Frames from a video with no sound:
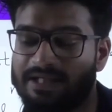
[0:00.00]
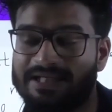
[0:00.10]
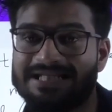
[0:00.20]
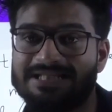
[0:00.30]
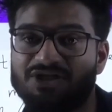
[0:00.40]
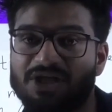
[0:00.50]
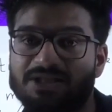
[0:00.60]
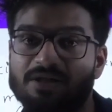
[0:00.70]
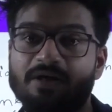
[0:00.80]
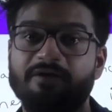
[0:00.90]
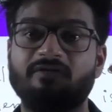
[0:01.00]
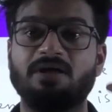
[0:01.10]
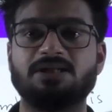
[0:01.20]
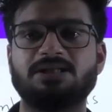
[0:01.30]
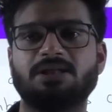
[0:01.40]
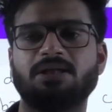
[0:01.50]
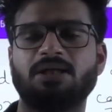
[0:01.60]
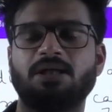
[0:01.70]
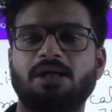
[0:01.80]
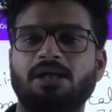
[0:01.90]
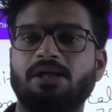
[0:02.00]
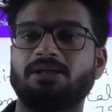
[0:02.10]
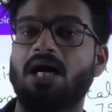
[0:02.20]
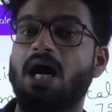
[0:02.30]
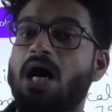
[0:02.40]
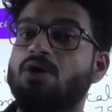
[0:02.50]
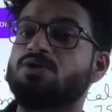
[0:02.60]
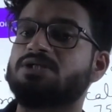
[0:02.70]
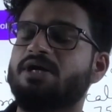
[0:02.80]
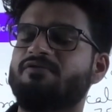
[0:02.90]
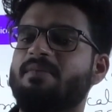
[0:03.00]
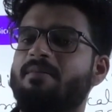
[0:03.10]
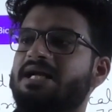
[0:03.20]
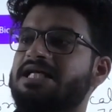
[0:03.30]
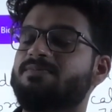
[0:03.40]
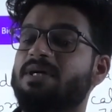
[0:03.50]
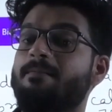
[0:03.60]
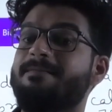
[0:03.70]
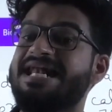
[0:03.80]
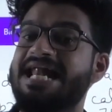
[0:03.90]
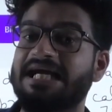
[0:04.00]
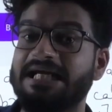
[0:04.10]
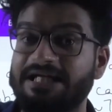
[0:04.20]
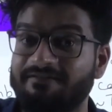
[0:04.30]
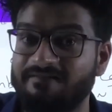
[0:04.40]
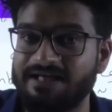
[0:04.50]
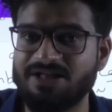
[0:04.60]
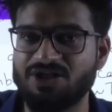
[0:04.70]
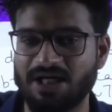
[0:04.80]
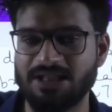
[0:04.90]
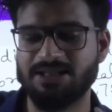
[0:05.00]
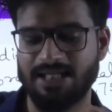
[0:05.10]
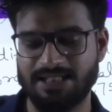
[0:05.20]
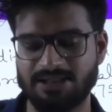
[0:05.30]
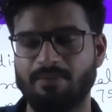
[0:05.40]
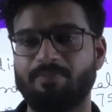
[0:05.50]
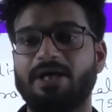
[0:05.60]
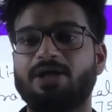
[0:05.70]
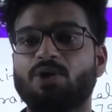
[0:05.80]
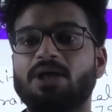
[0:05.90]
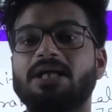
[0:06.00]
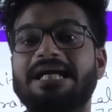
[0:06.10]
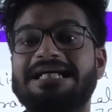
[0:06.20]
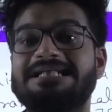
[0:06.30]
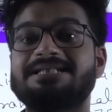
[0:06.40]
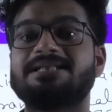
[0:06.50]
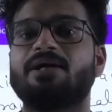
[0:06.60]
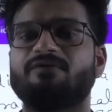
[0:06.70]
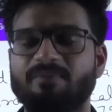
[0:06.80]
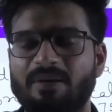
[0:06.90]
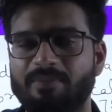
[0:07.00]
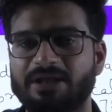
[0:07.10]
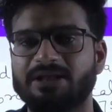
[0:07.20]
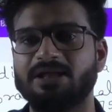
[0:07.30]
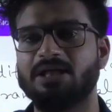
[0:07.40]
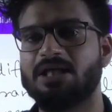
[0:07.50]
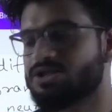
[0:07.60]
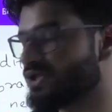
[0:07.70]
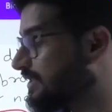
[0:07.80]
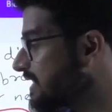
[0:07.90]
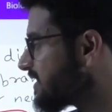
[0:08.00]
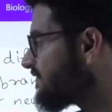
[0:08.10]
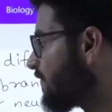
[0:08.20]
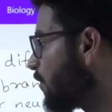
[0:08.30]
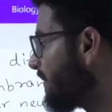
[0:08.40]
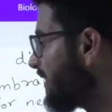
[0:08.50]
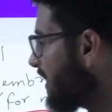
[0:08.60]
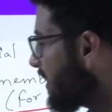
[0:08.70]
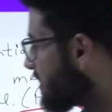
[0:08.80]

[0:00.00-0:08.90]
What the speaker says: it has just reversed. The outside of the membrane has become negatively charged as compared to your inside of the membrane. So this phenomena